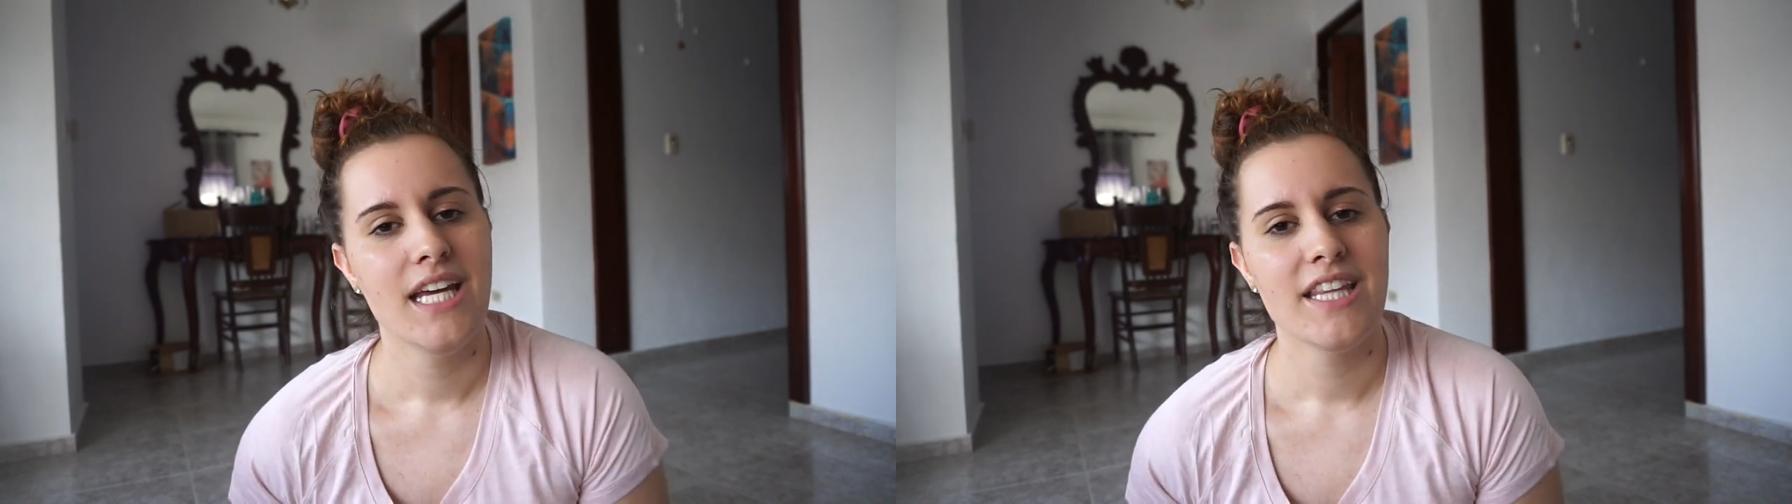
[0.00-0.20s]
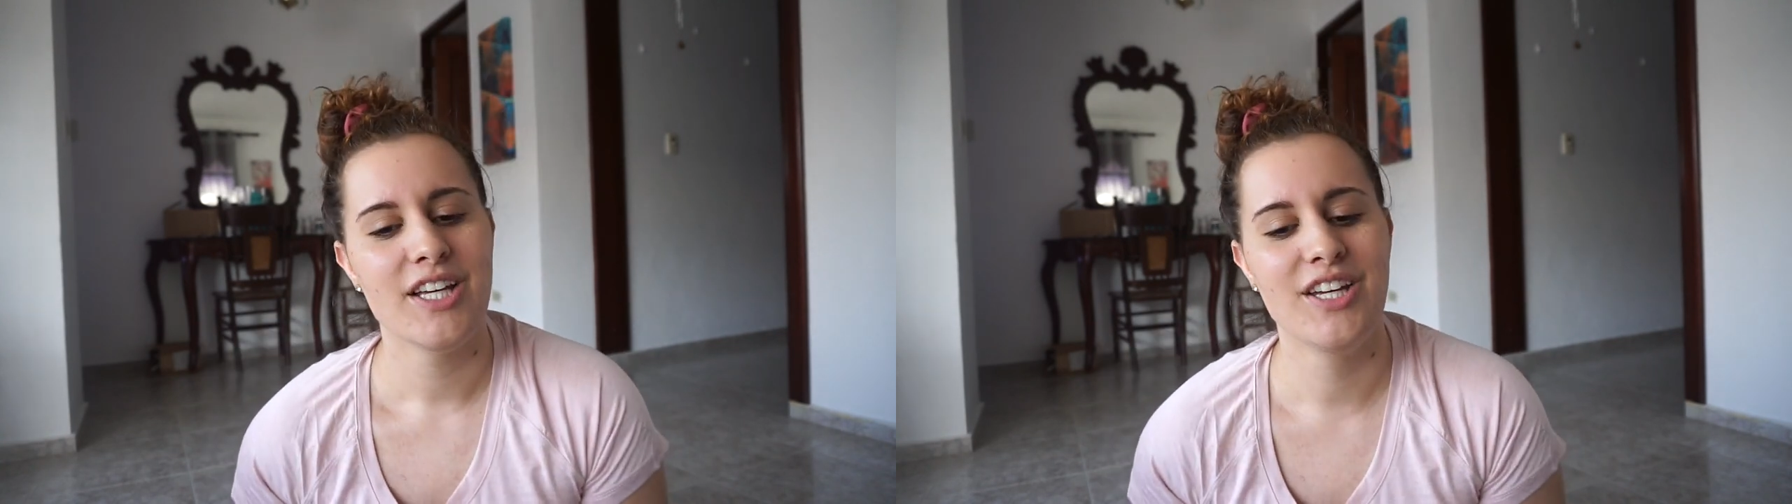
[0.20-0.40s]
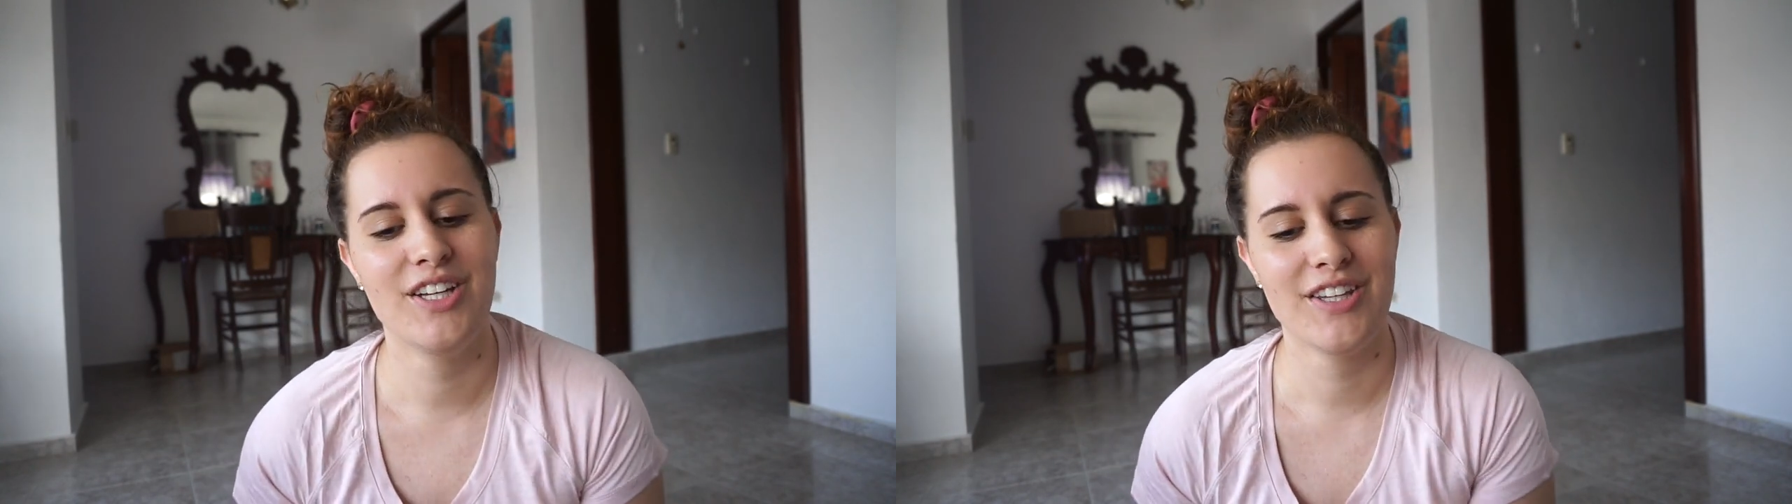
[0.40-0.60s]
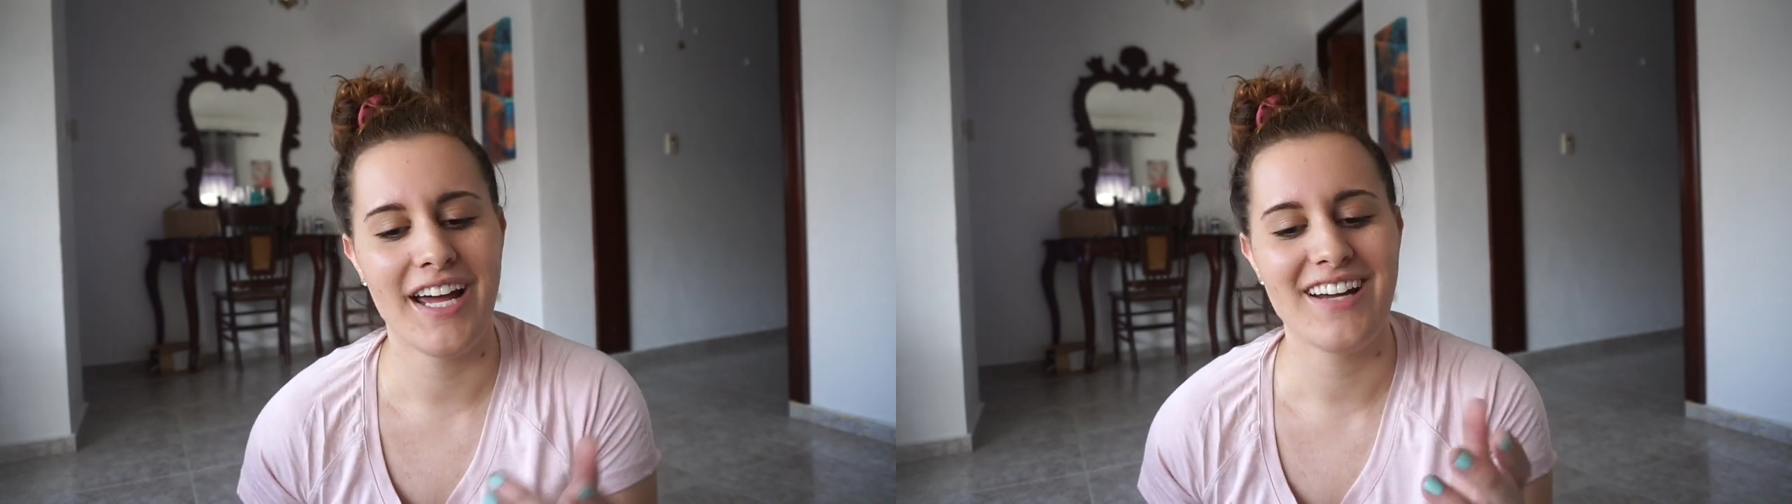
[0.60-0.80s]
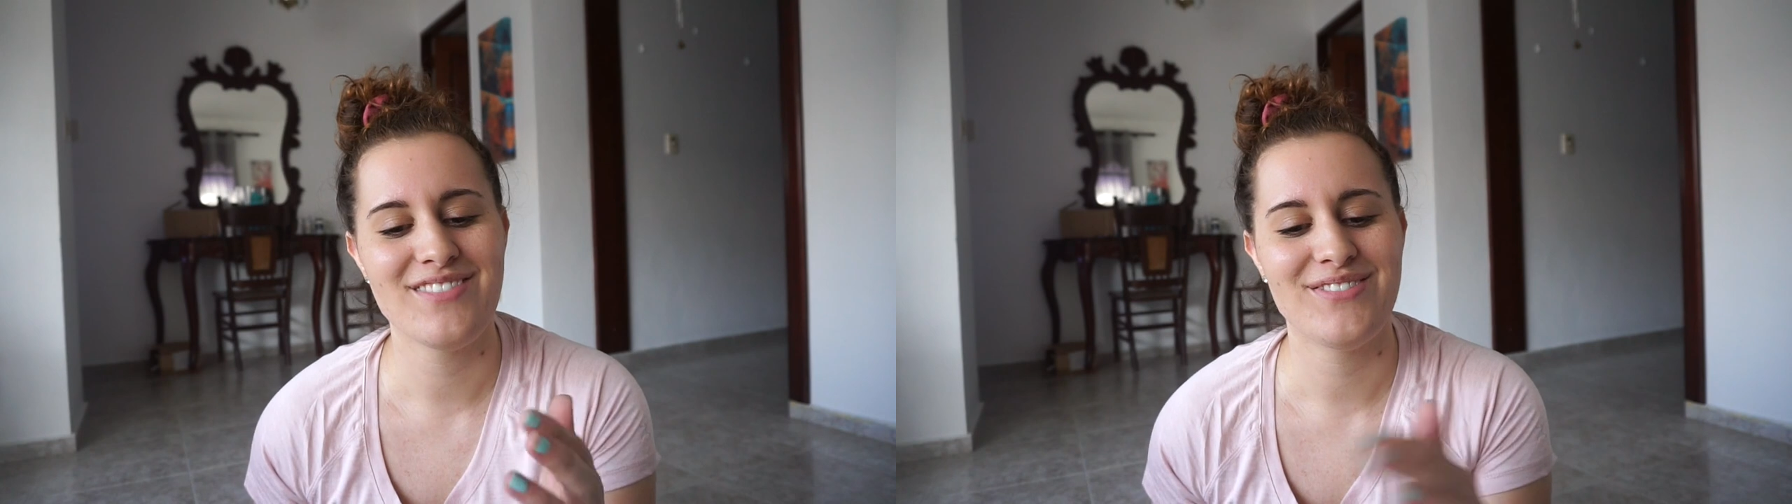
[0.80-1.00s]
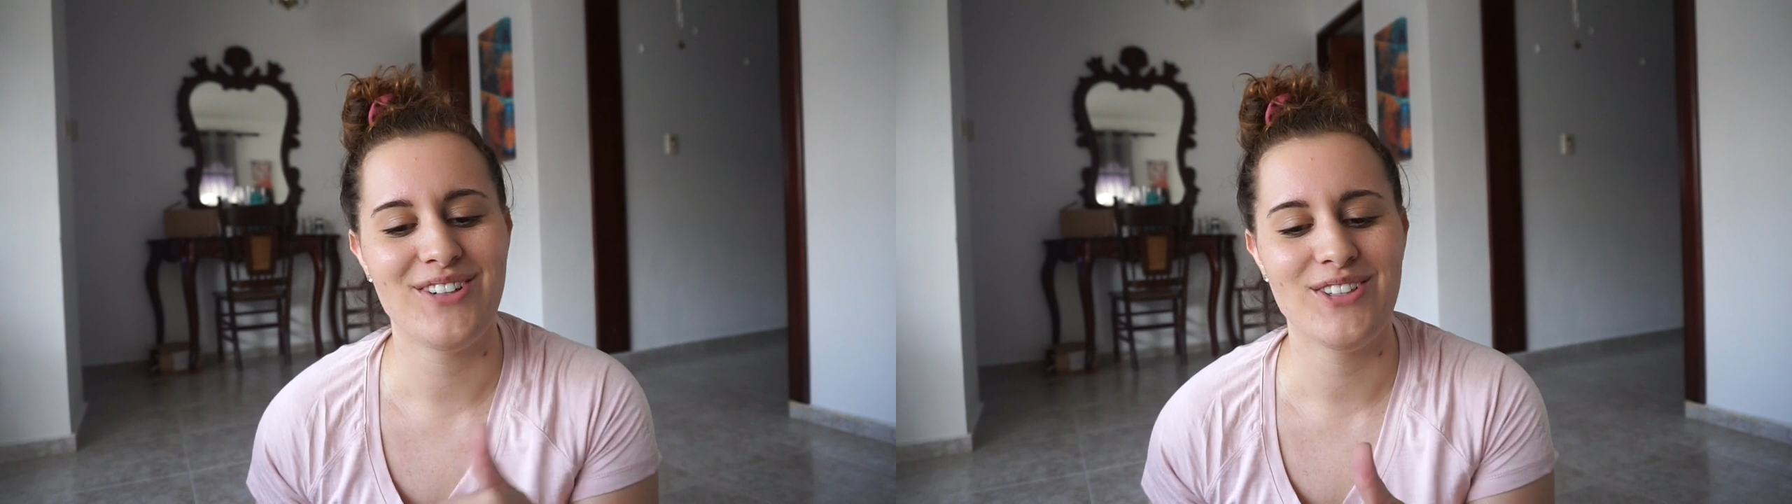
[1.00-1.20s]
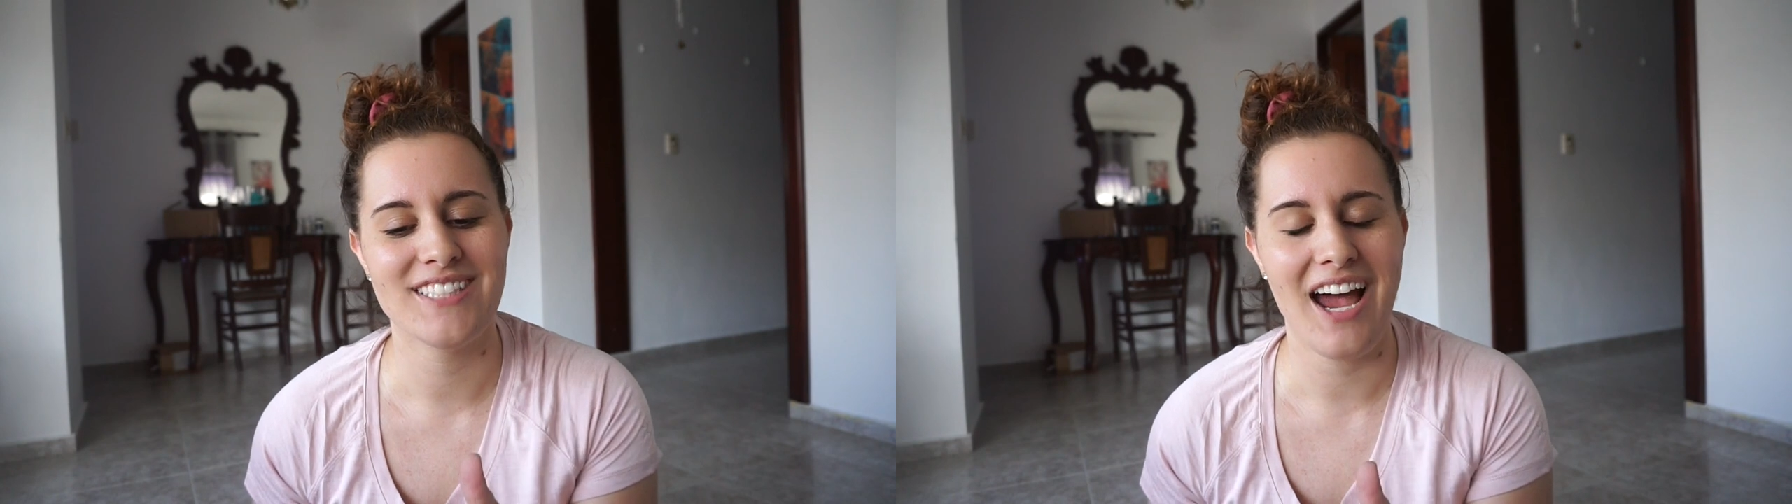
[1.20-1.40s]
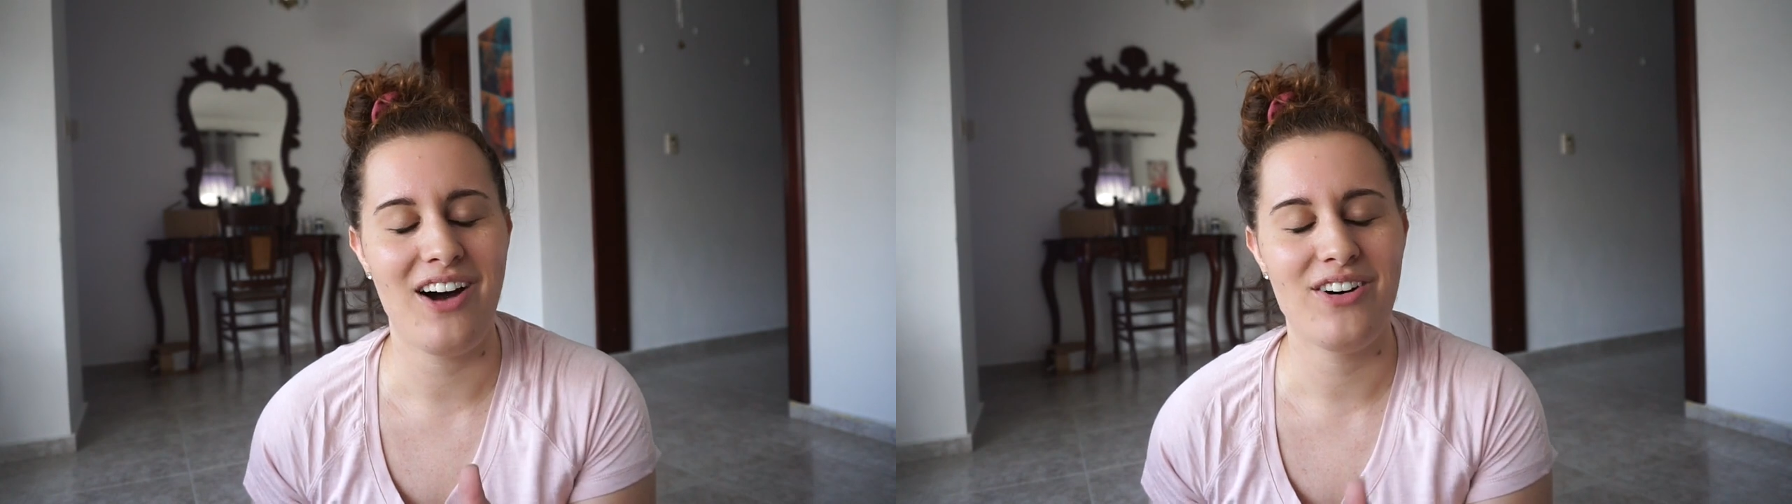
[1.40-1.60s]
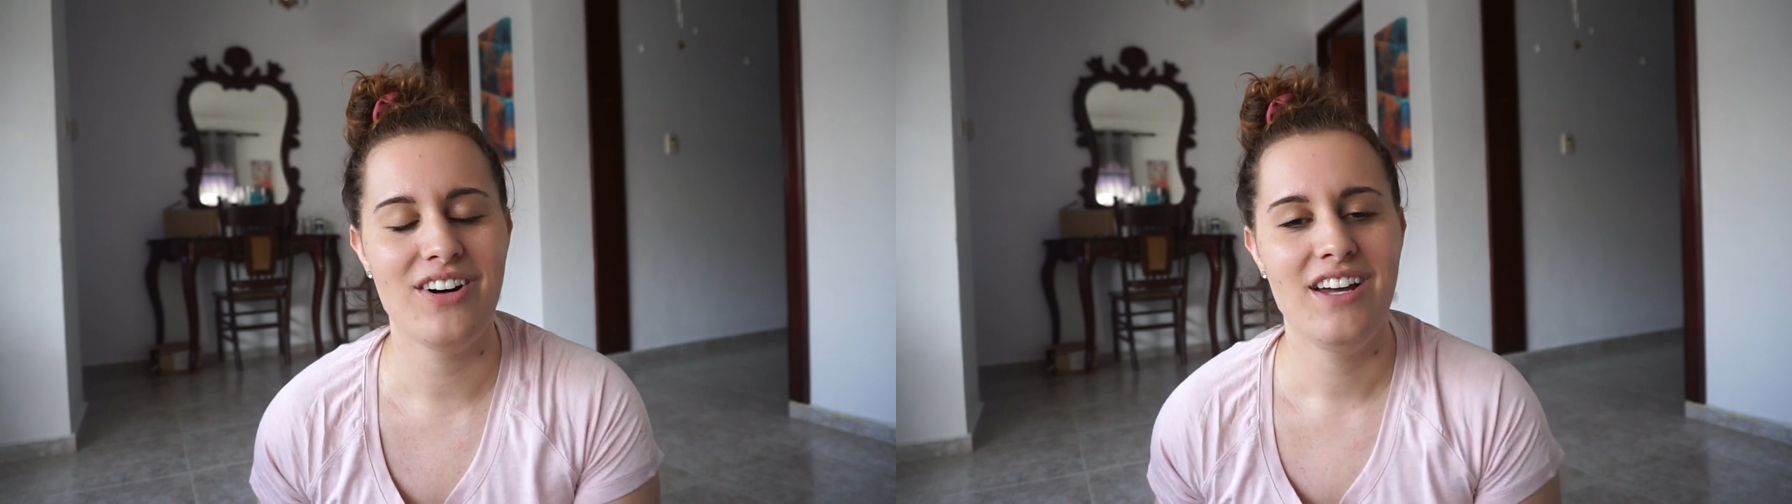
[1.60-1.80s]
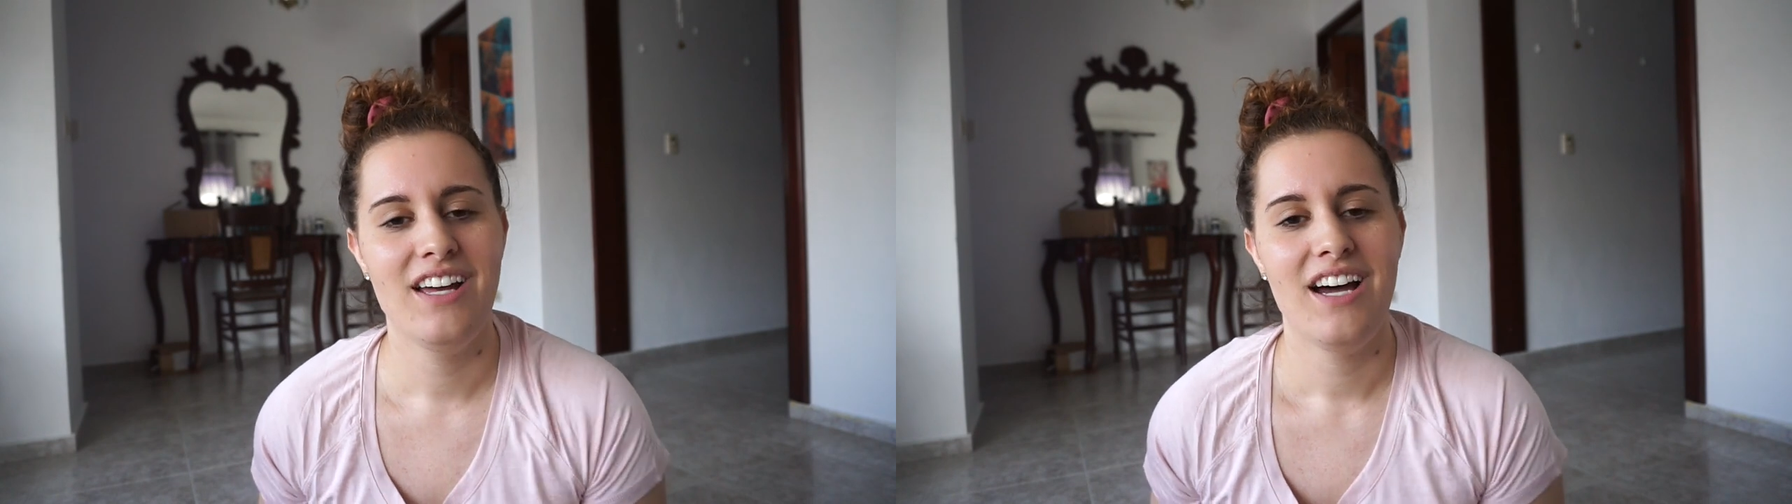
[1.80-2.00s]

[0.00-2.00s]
that fold out